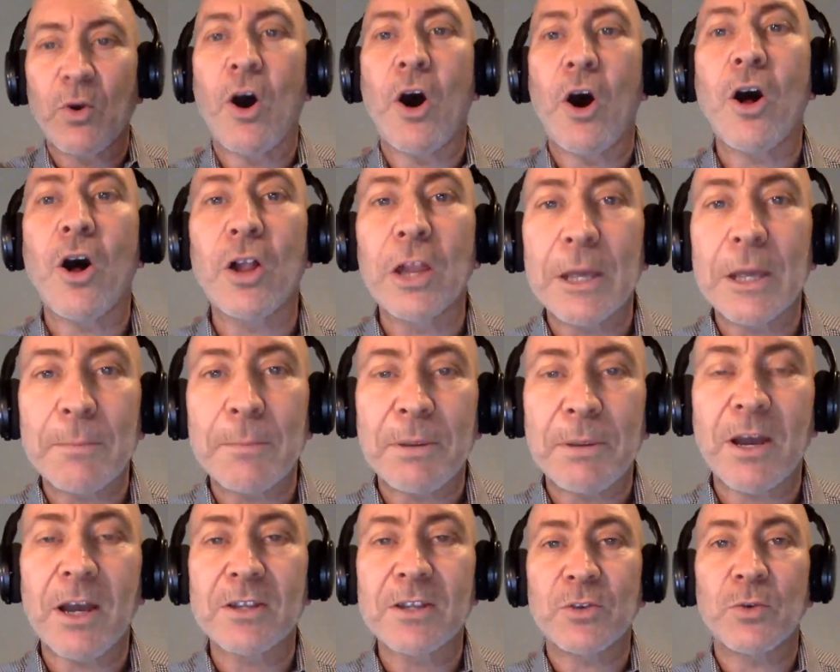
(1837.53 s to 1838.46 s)
all
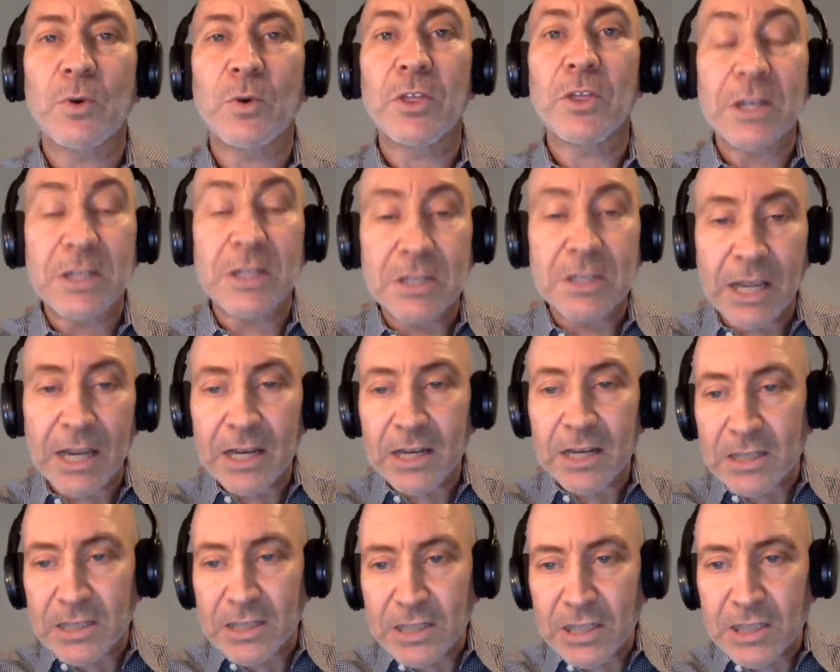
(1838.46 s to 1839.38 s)
API, to the data
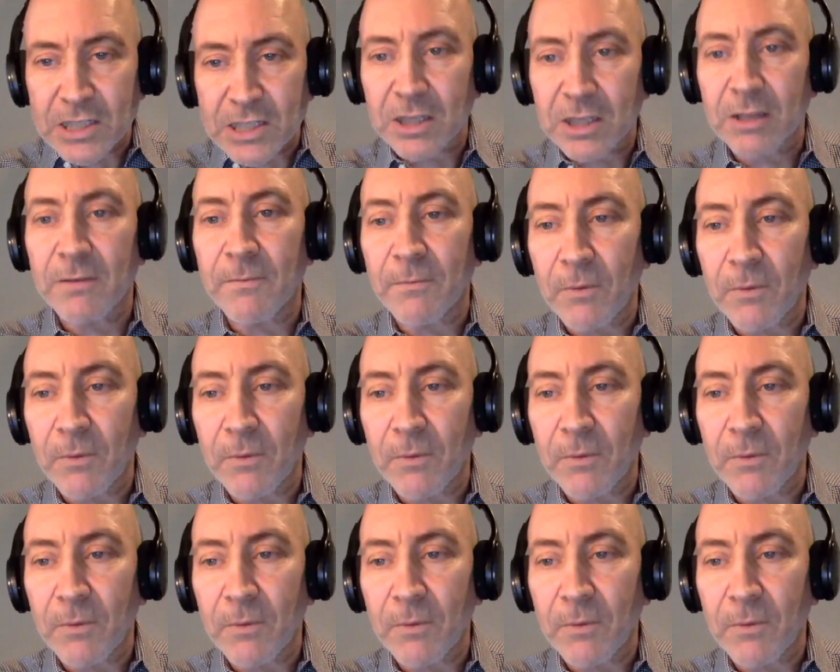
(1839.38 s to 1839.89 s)
is just the